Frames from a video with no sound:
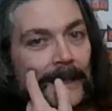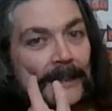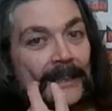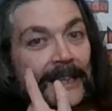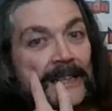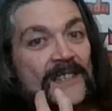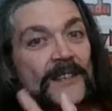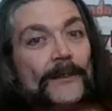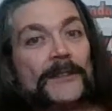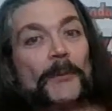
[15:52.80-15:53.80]
they
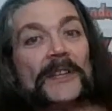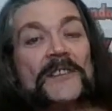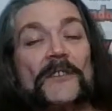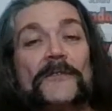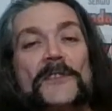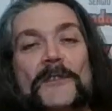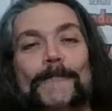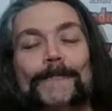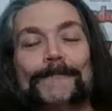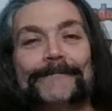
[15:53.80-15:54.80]
insult police officer.
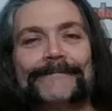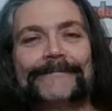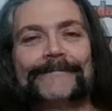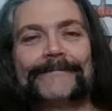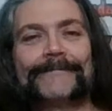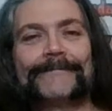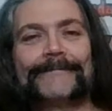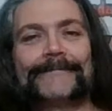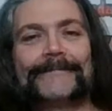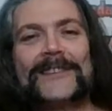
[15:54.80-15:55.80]

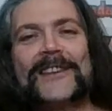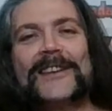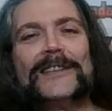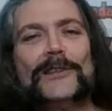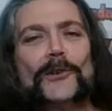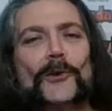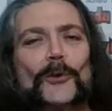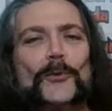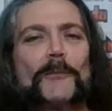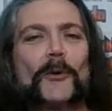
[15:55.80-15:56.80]
Say you go
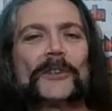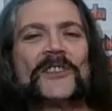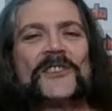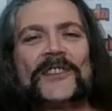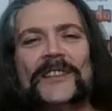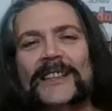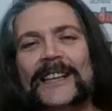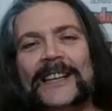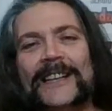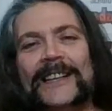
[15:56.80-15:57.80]
to a protest
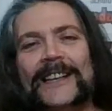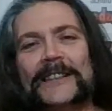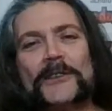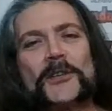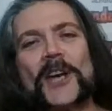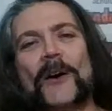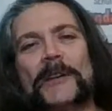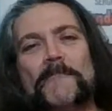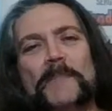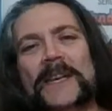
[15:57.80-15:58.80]
and you're
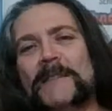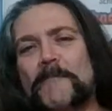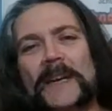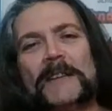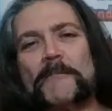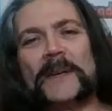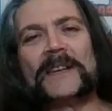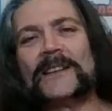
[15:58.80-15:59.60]
shouting "pig, pig, pig"